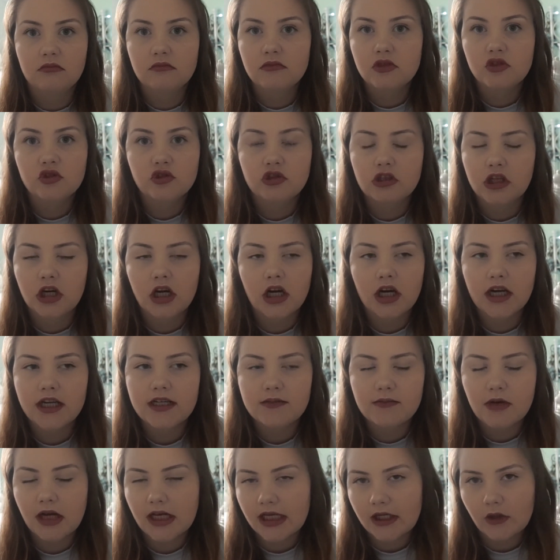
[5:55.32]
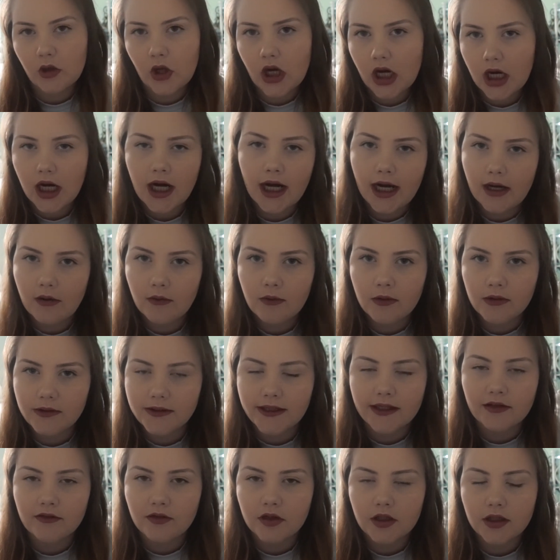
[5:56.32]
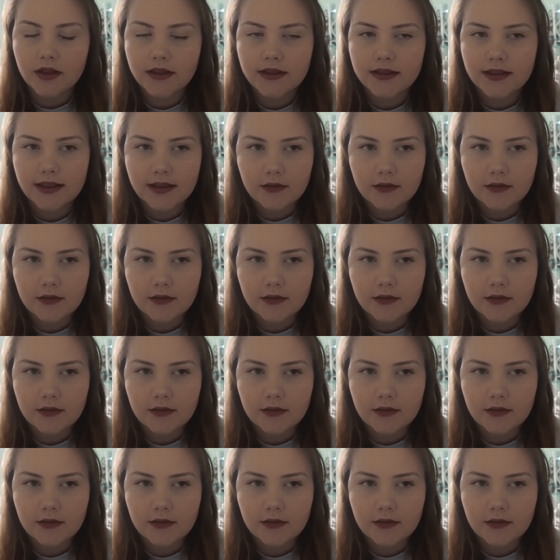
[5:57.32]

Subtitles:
Cried my little heart out on that ride.